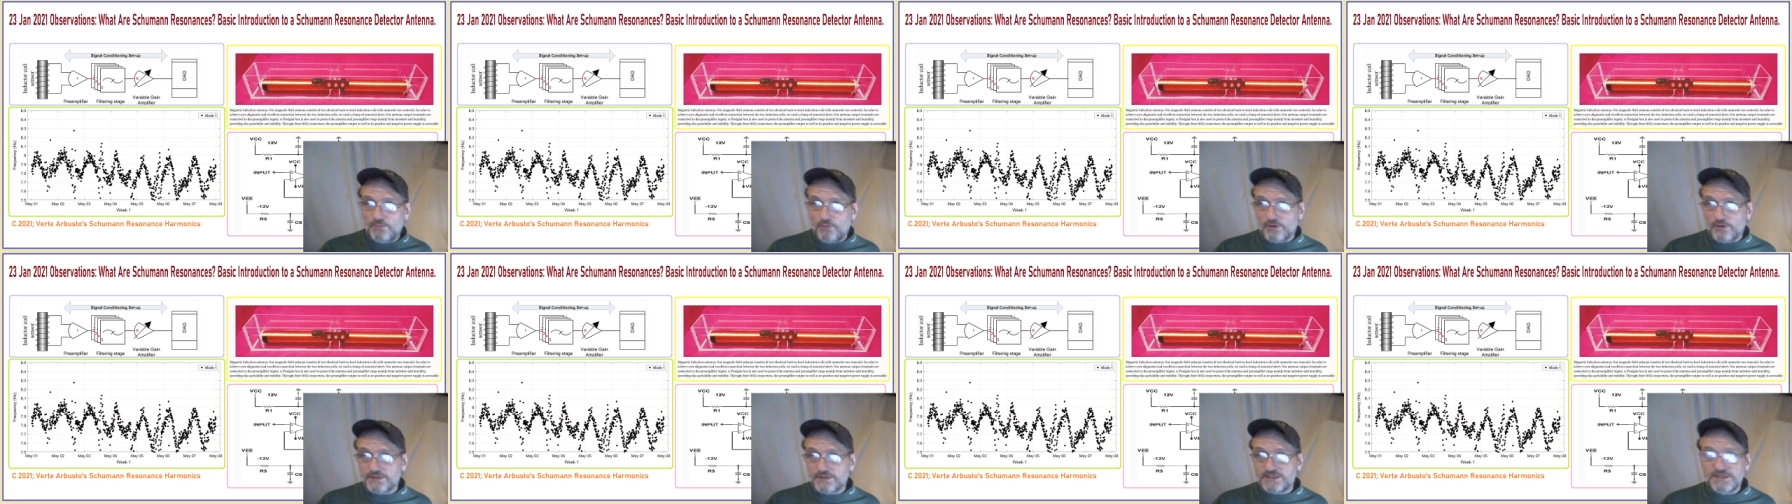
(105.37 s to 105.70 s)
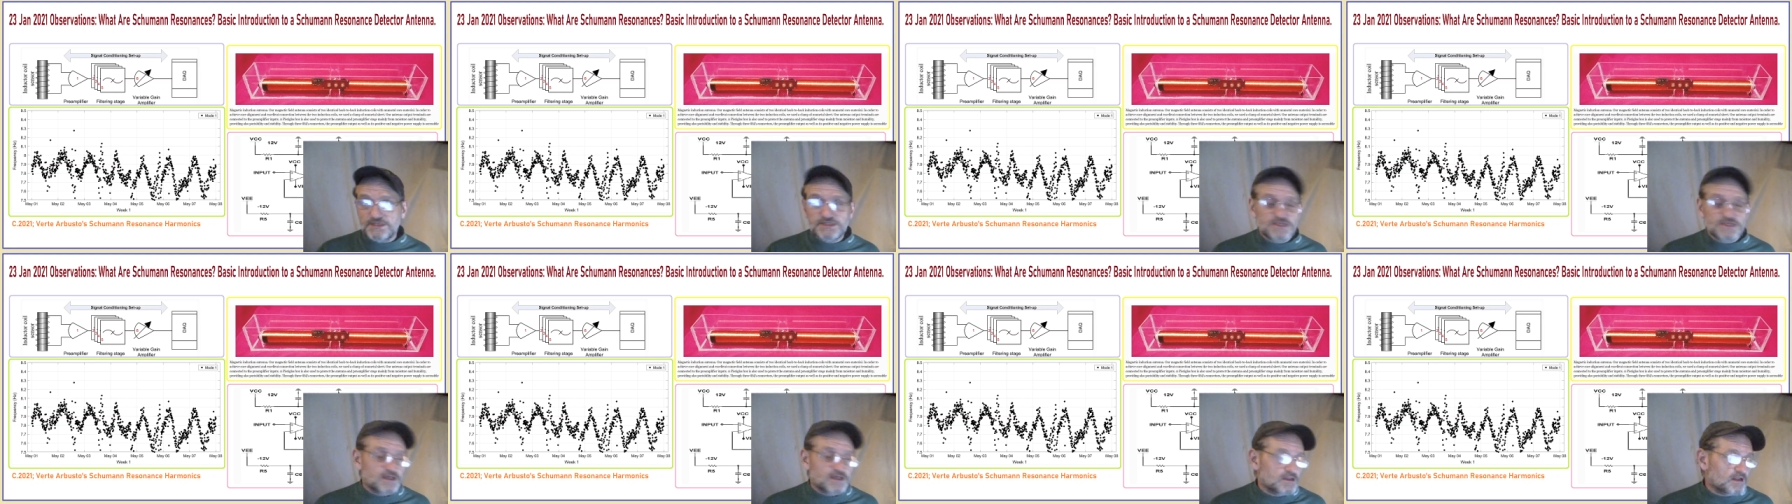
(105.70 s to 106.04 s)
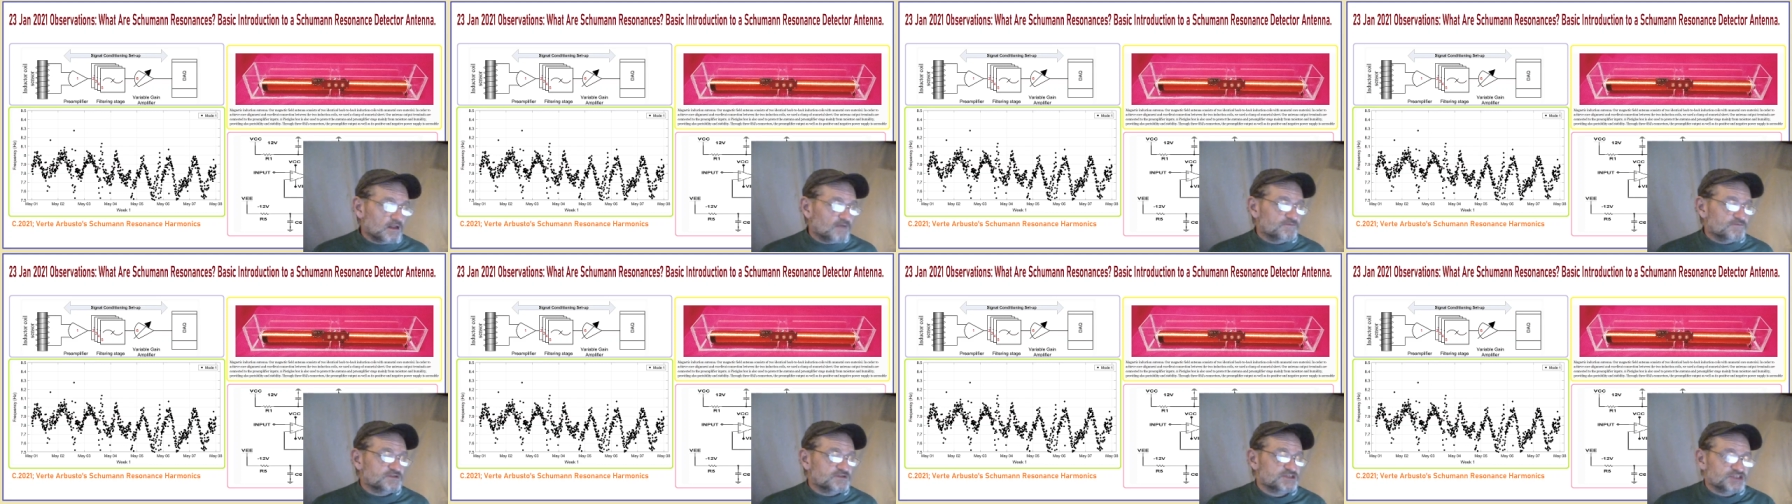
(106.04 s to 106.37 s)
more detail
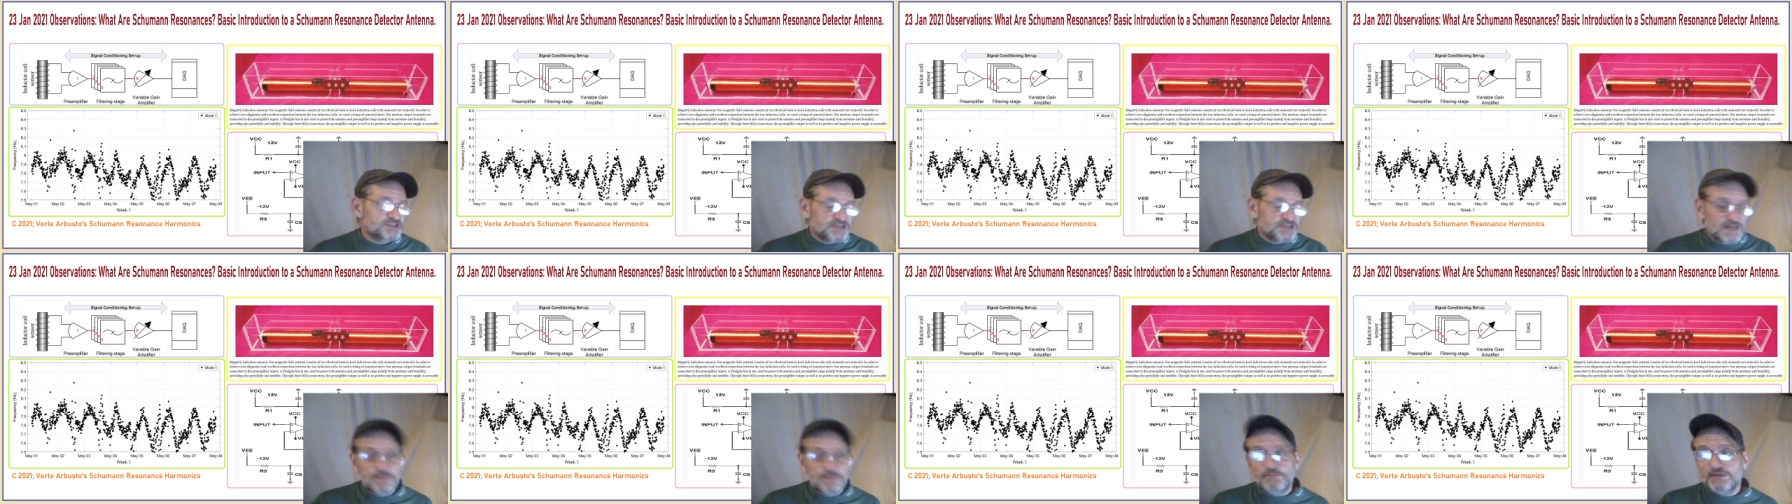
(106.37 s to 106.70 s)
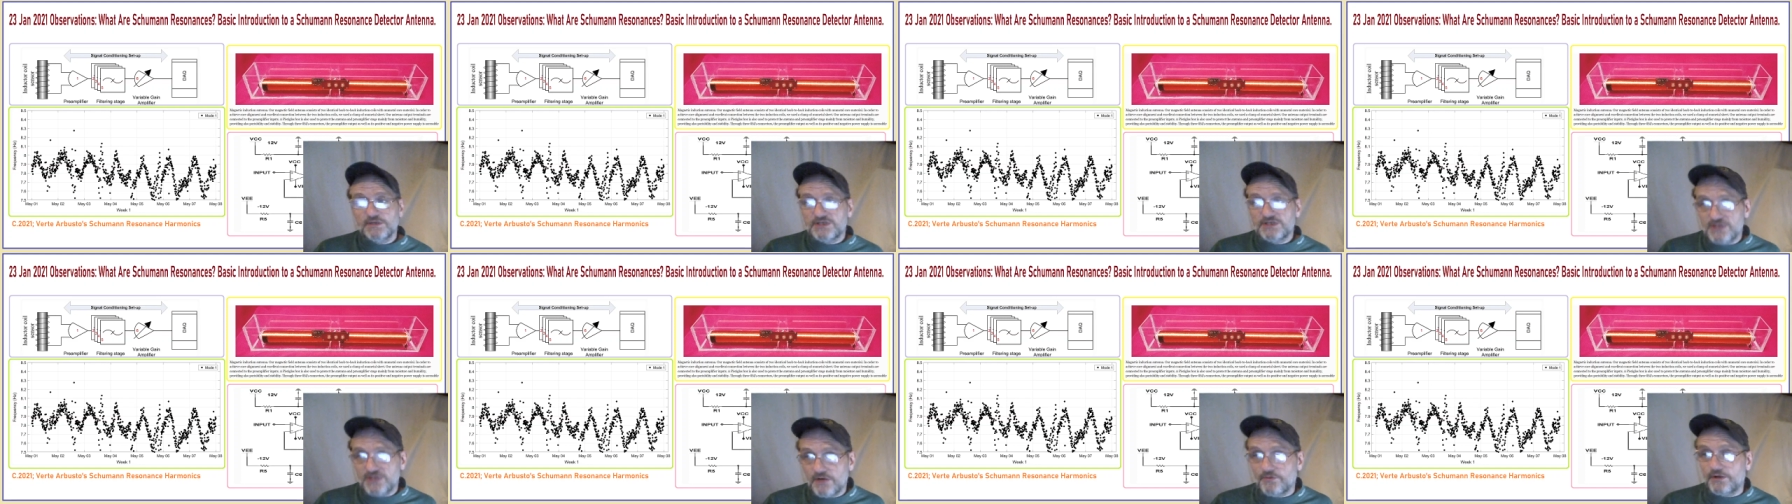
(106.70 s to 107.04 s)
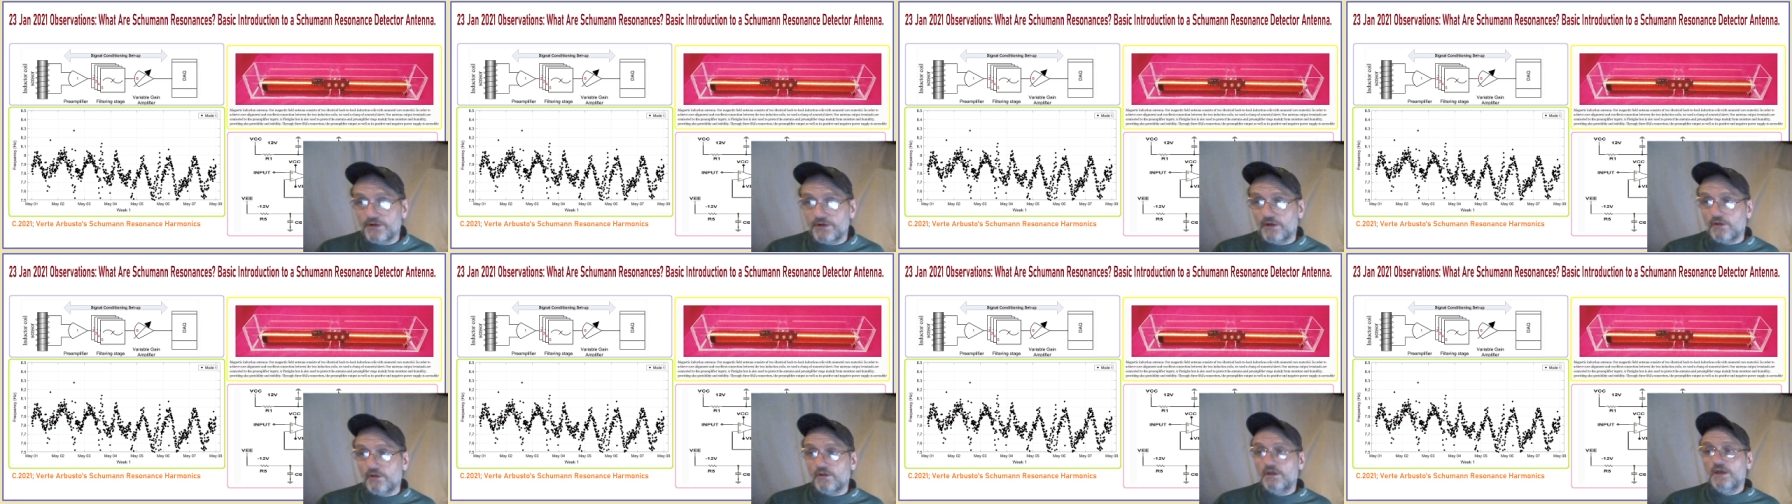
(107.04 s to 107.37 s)
of the same
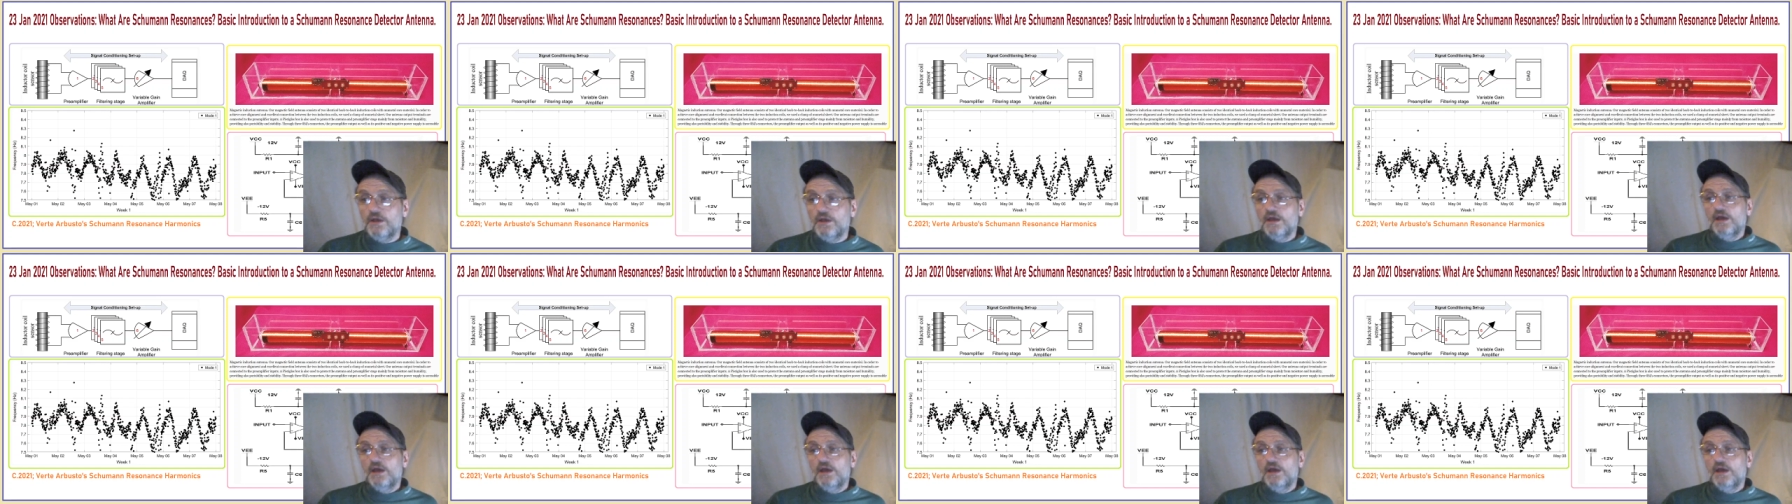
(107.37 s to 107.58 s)
material,